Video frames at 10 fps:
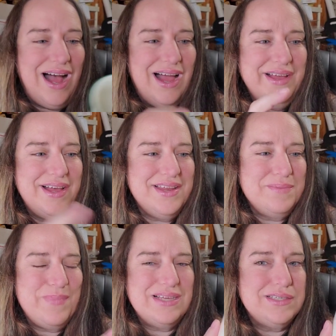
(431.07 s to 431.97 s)
I got a
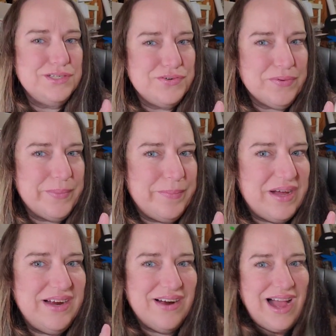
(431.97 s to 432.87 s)
message from the
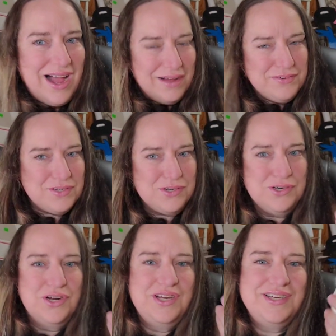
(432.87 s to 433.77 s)
buyer
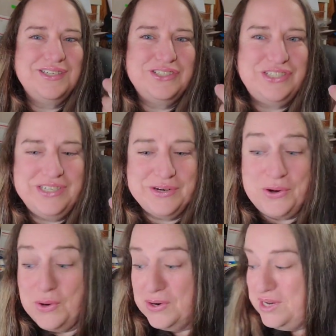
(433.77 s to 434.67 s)
after she had
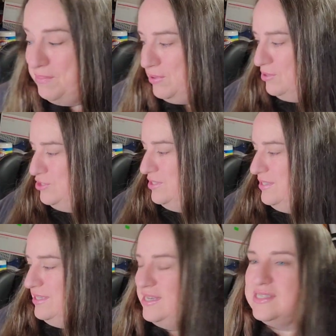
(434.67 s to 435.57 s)
already
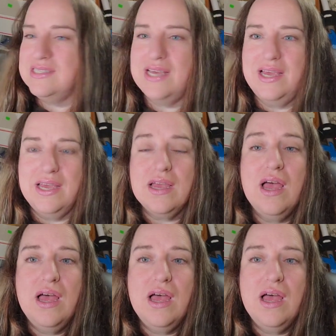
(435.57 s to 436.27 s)
purchased these saying,